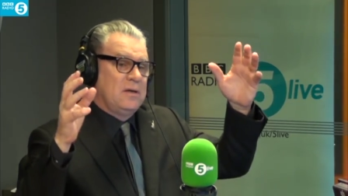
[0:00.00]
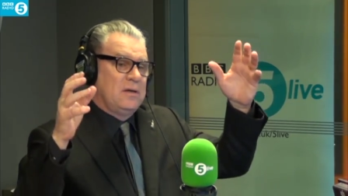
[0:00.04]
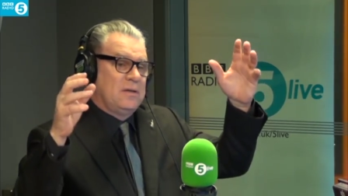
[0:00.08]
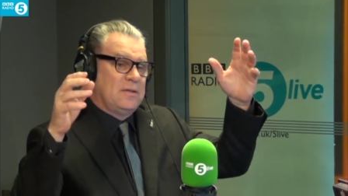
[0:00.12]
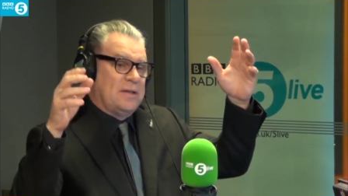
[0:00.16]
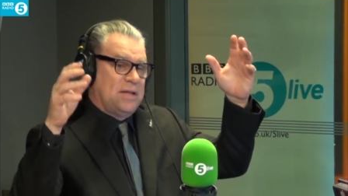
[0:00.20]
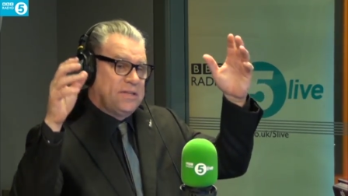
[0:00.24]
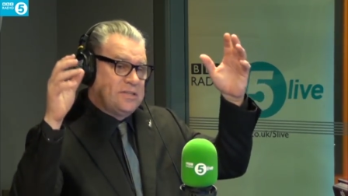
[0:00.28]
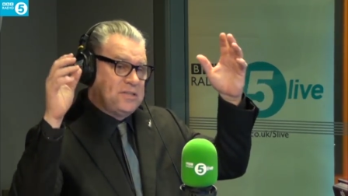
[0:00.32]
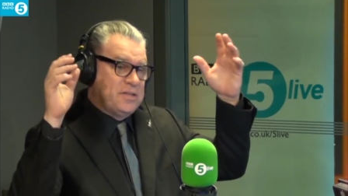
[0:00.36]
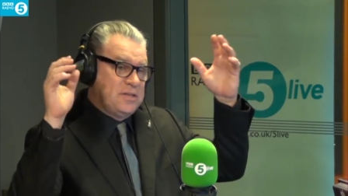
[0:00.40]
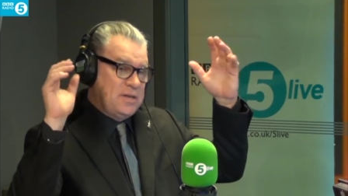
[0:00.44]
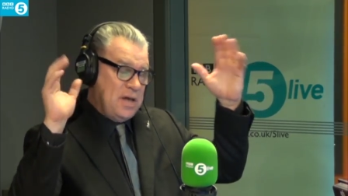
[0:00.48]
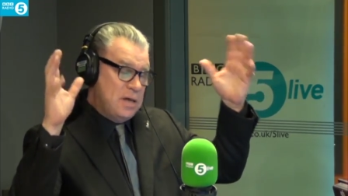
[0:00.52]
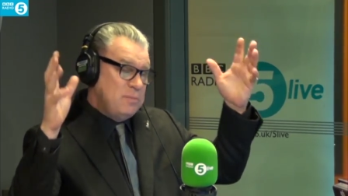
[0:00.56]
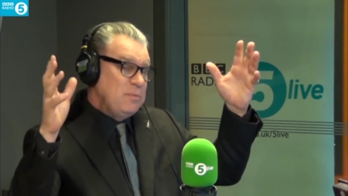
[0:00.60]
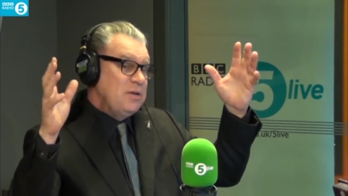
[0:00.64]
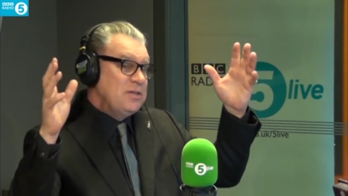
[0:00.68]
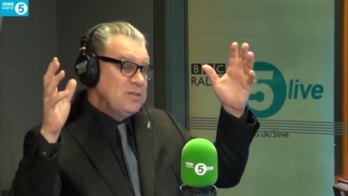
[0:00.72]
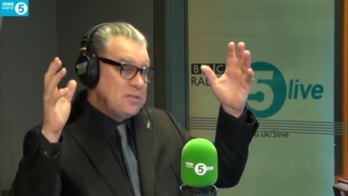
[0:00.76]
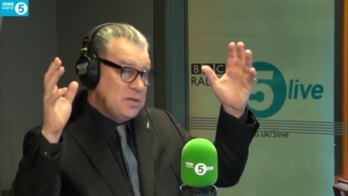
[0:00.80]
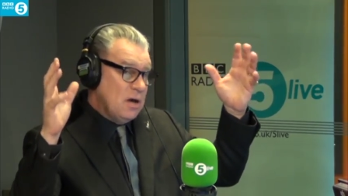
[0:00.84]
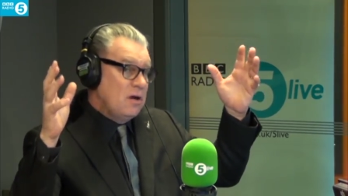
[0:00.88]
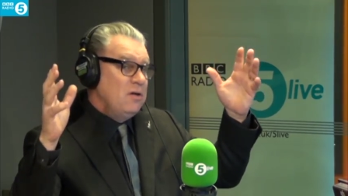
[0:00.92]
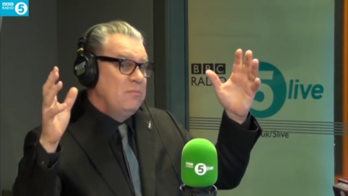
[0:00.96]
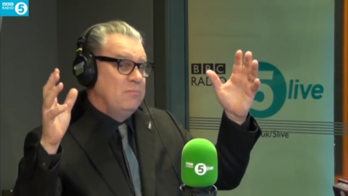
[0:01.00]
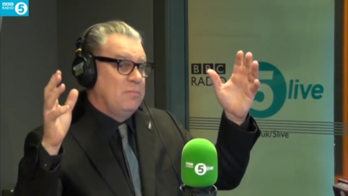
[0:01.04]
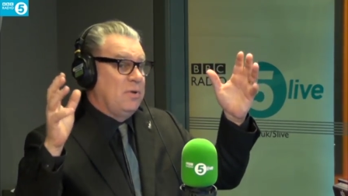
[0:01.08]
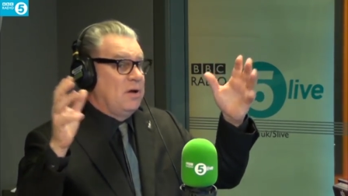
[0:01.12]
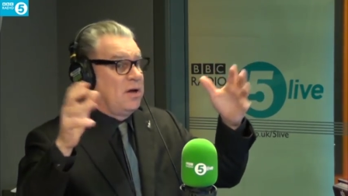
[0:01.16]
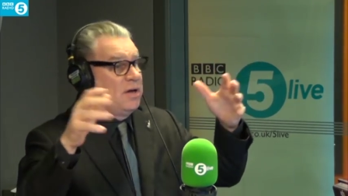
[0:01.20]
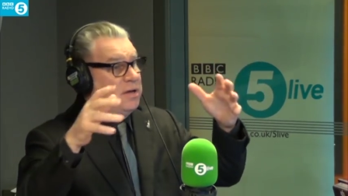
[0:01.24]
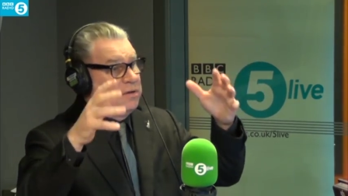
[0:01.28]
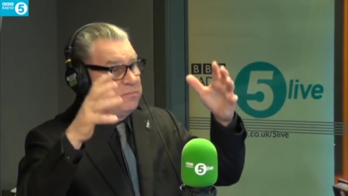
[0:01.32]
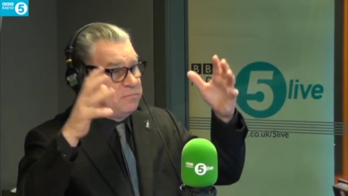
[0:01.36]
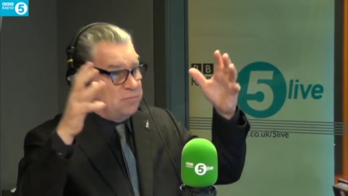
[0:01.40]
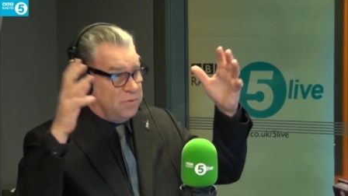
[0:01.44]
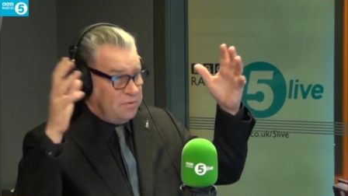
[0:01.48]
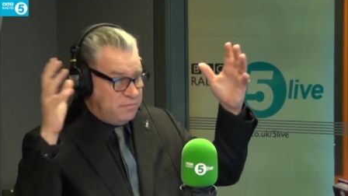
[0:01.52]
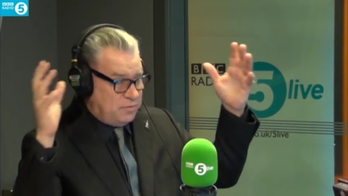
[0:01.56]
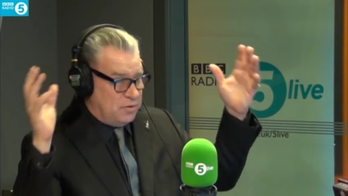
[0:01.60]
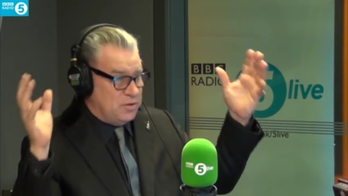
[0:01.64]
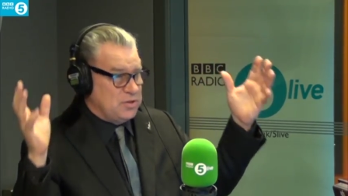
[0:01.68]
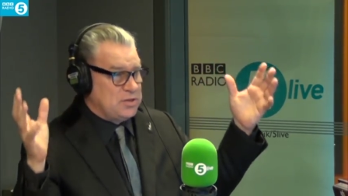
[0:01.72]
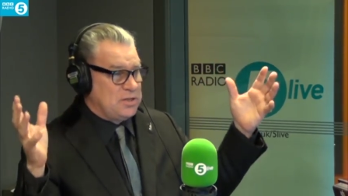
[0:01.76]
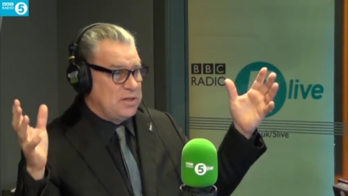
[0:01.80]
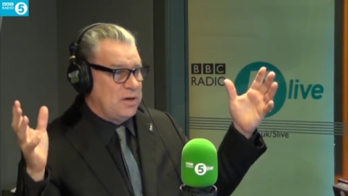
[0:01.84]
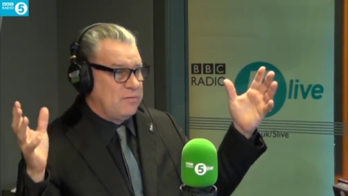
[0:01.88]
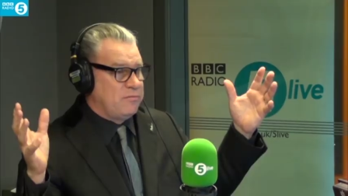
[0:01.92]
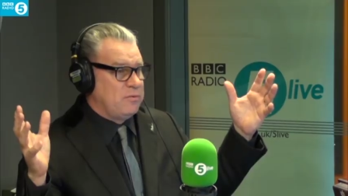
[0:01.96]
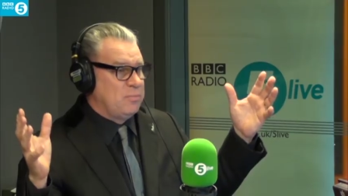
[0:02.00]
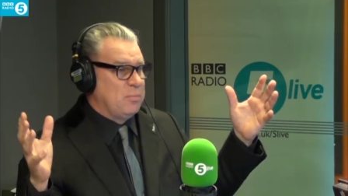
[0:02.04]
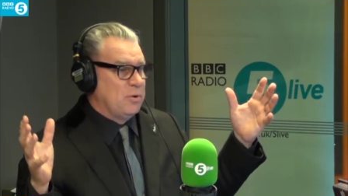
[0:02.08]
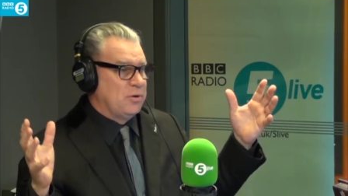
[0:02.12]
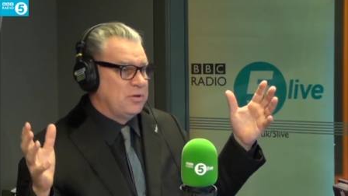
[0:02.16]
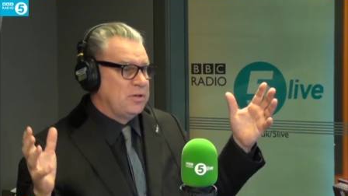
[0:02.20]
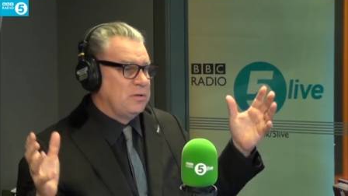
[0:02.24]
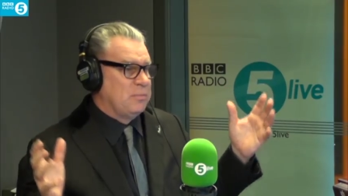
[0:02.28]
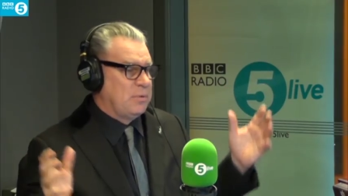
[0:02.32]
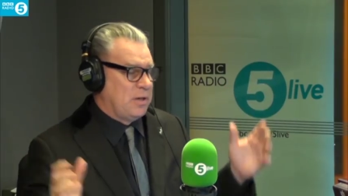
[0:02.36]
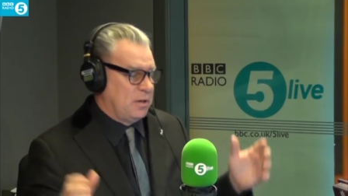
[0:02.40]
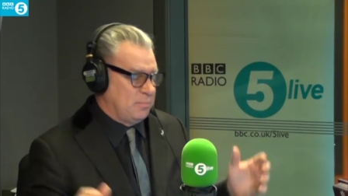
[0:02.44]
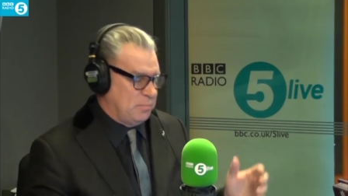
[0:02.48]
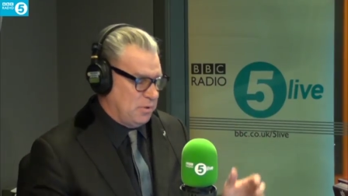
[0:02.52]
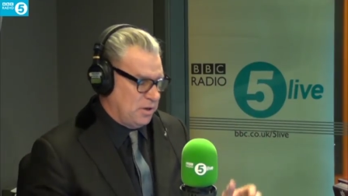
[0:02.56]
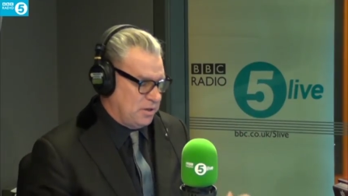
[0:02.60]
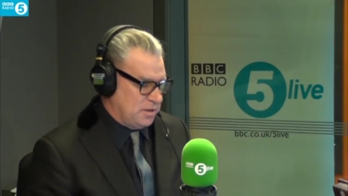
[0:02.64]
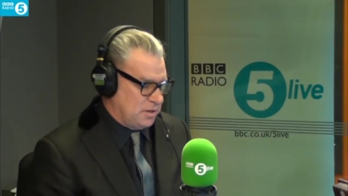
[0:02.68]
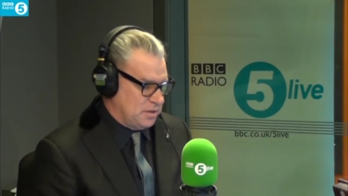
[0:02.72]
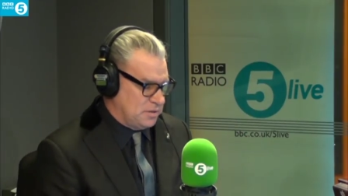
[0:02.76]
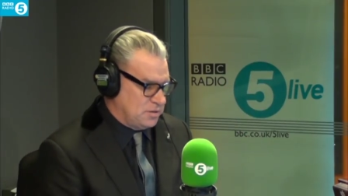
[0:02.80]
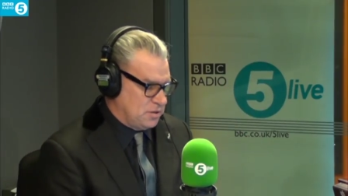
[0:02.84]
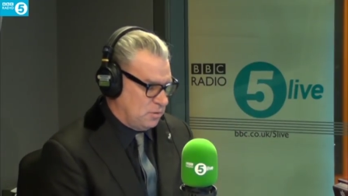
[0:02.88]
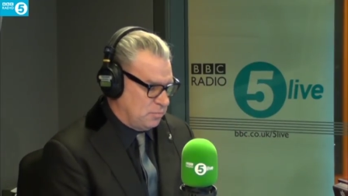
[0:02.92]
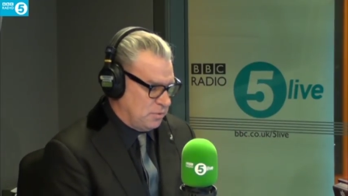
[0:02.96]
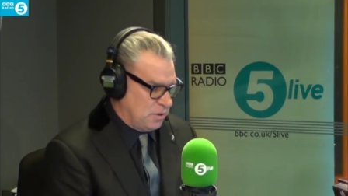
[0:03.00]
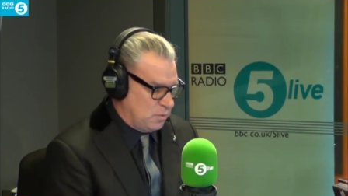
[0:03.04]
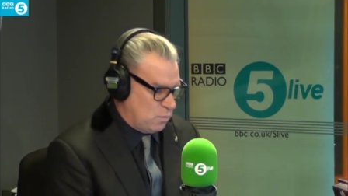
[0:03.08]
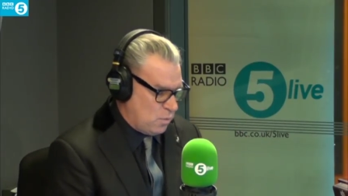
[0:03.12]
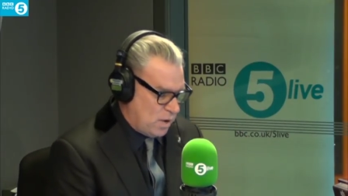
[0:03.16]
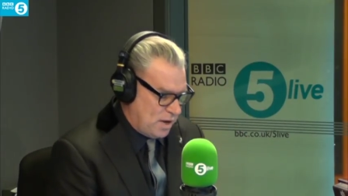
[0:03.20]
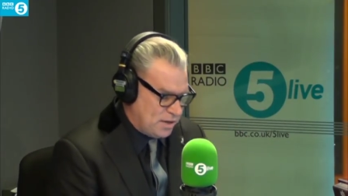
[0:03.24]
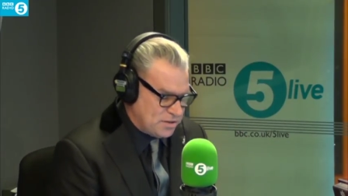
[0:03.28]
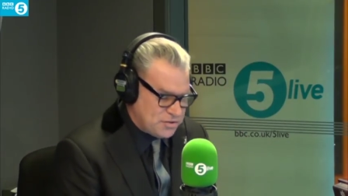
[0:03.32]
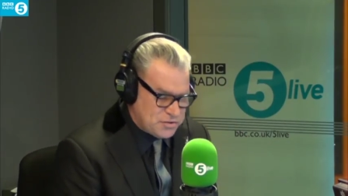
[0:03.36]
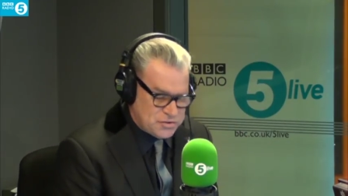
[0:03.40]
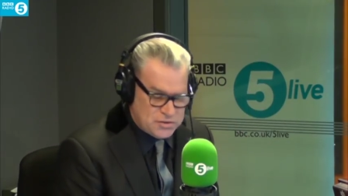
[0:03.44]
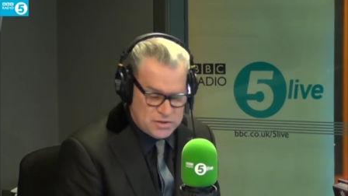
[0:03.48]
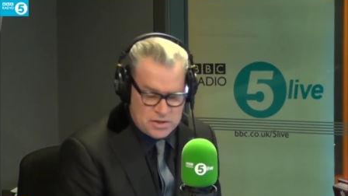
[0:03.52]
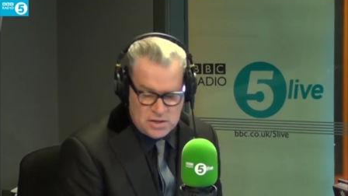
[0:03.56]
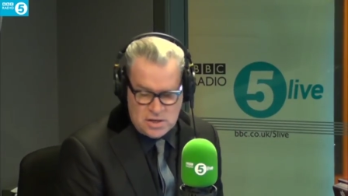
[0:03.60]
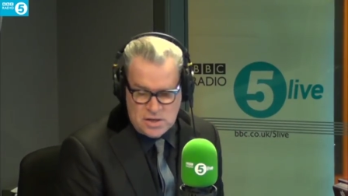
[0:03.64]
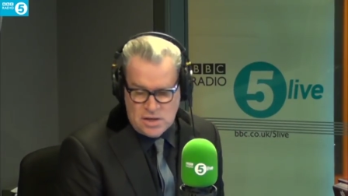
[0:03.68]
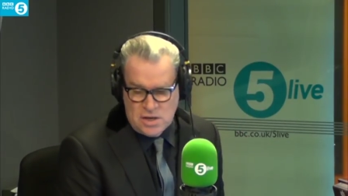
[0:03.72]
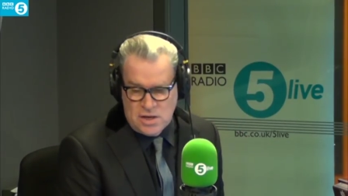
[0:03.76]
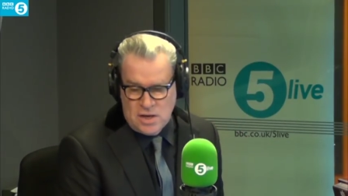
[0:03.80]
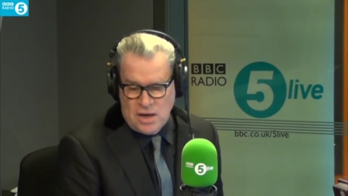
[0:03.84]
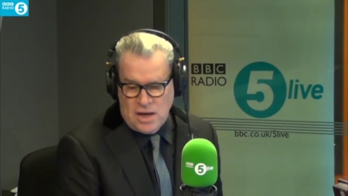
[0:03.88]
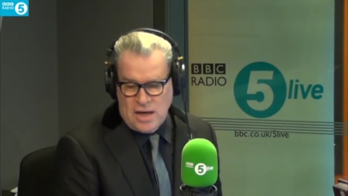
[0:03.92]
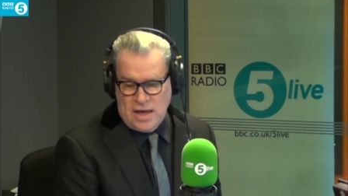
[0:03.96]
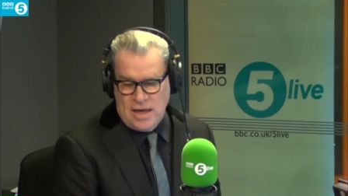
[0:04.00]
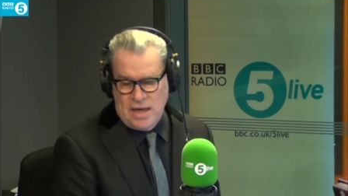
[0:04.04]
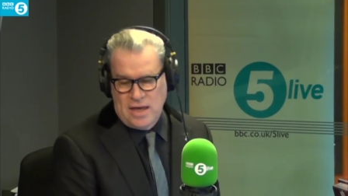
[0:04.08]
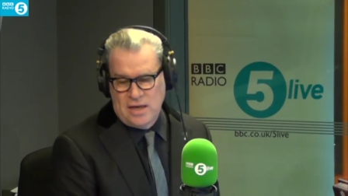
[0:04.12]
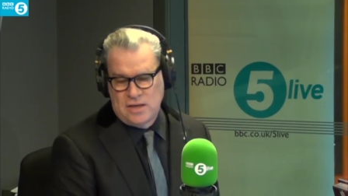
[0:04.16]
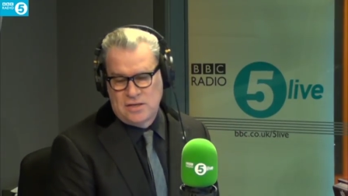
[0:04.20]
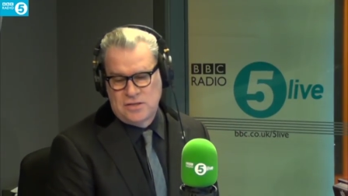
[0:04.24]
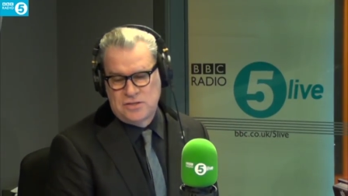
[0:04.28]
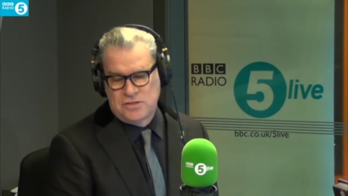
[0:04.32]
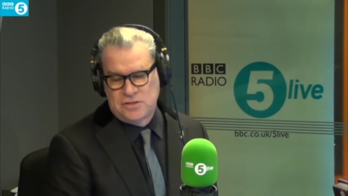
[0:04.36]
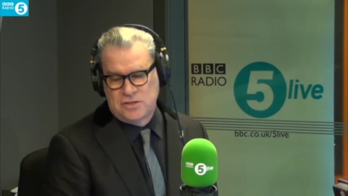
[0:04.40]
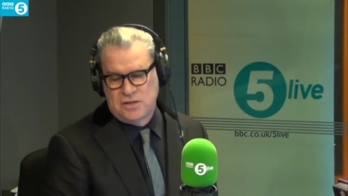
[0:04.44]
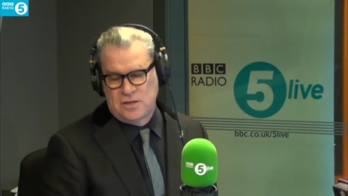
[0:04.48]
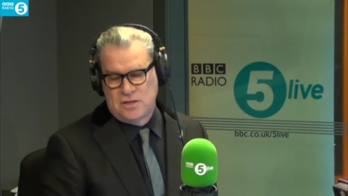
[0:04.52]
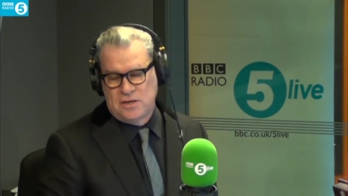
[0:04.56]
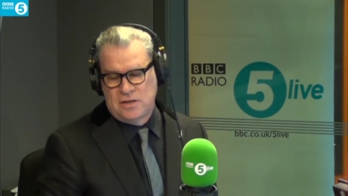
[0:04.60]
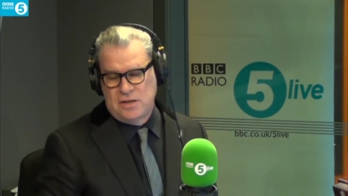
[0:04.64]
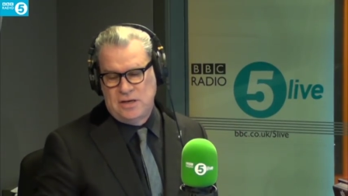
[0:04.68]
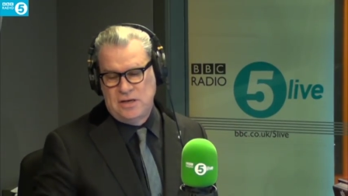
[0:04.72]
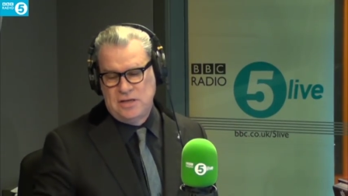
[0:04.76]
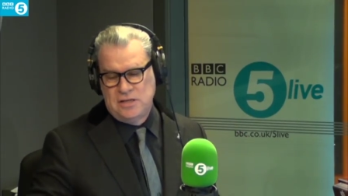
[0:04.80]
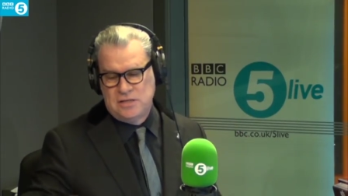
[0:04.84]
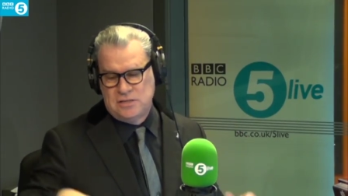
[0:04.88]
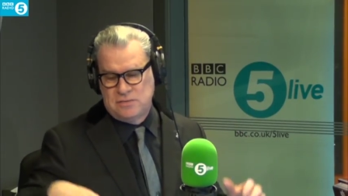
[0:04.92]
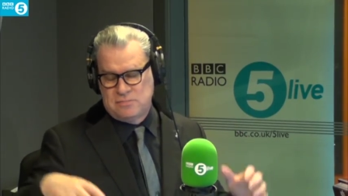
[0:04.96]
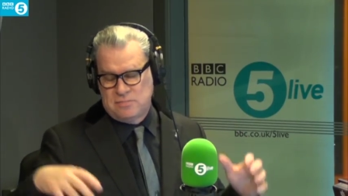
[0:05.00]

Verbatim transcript: That's the name he's known by, by virtually everybody, played by uh, Dominic West. And uh, he's,